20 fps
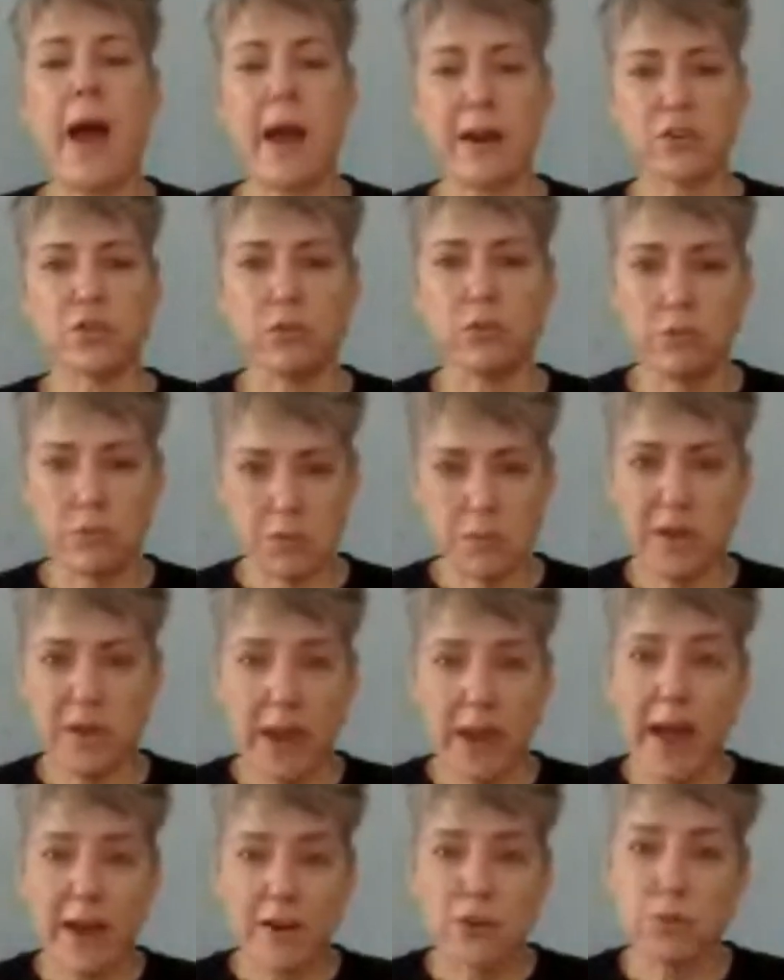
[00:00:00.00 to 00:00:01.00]
to actual to
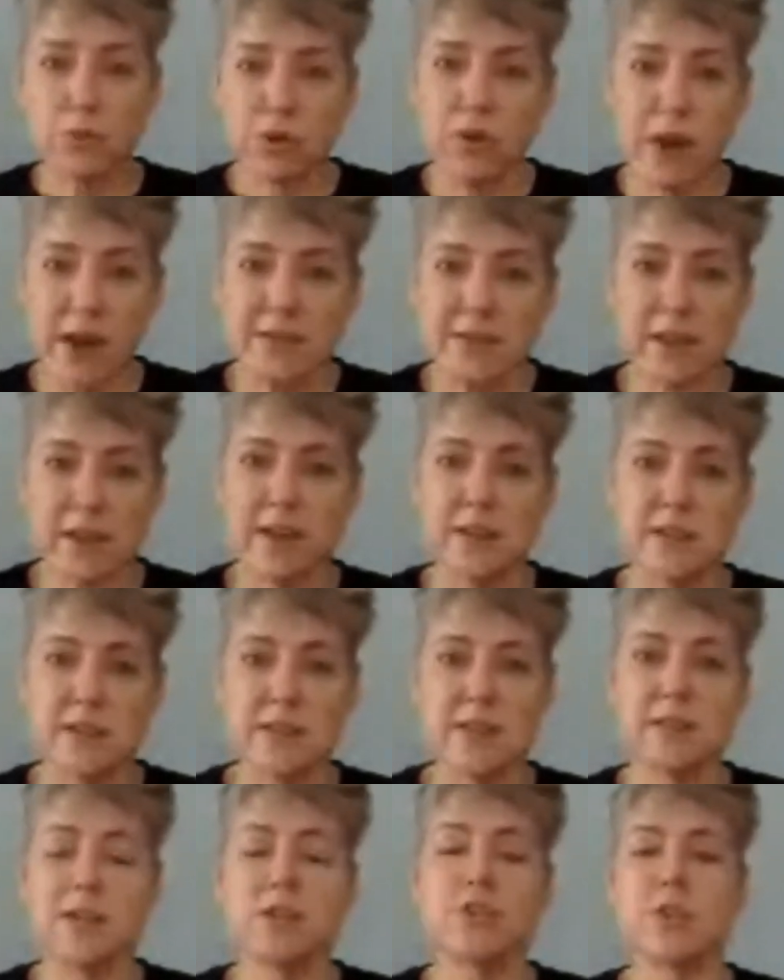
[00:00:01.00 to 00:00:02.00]
being actual
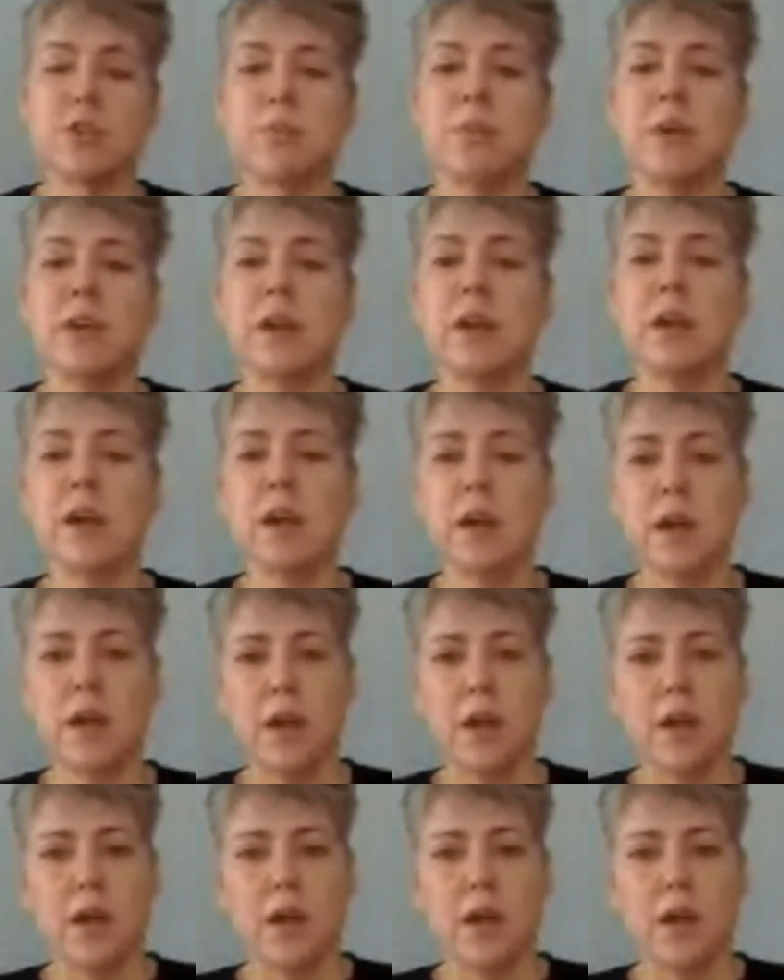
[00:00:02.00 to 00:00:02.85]
grasslands that they should be,